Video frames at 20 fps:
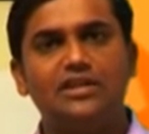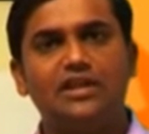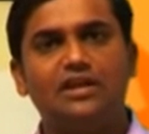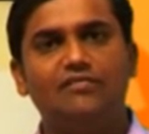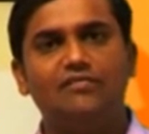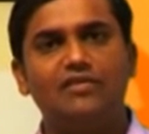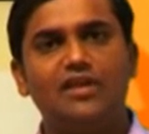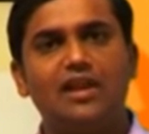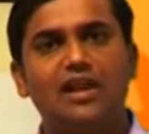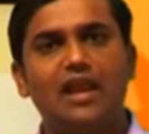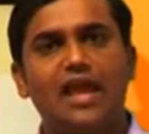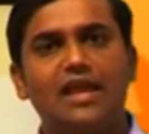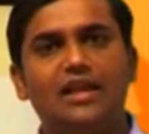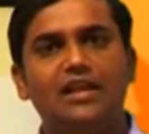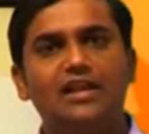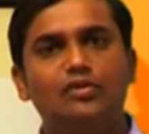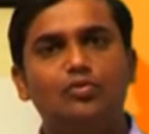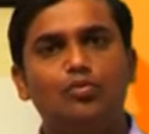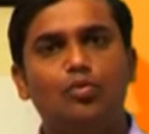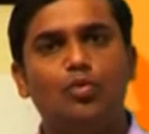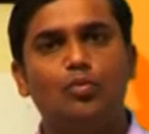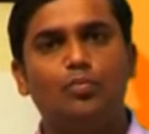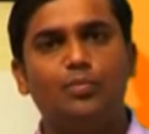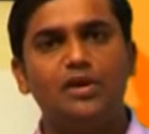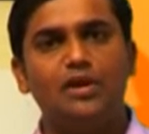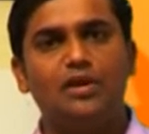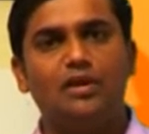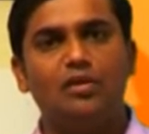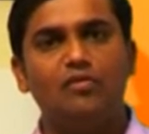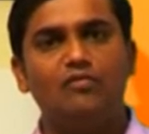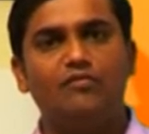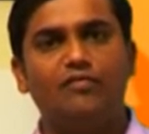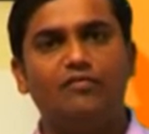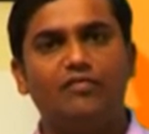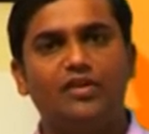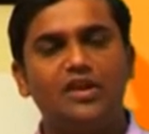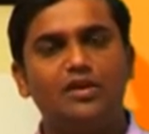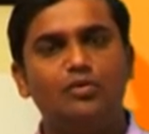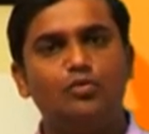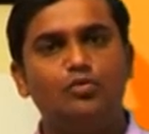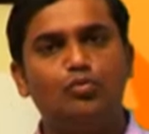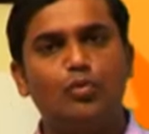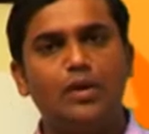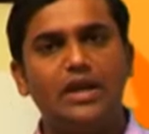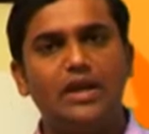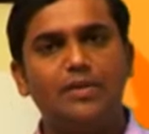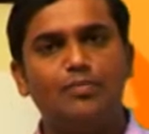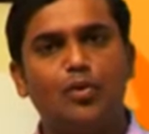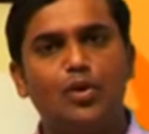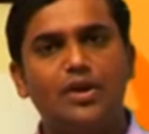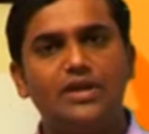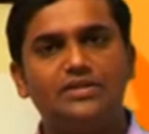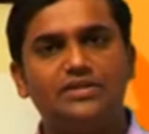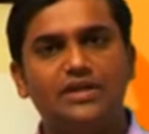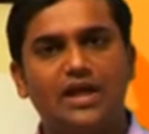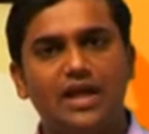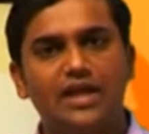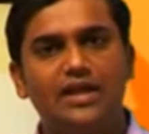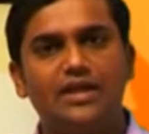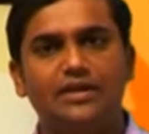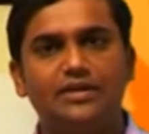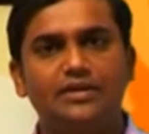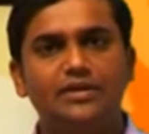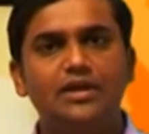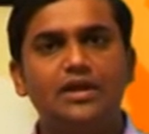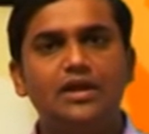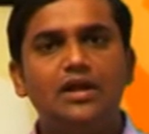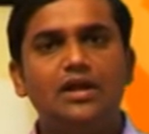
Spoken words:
that we are likely to open around 15 to 20 points higher.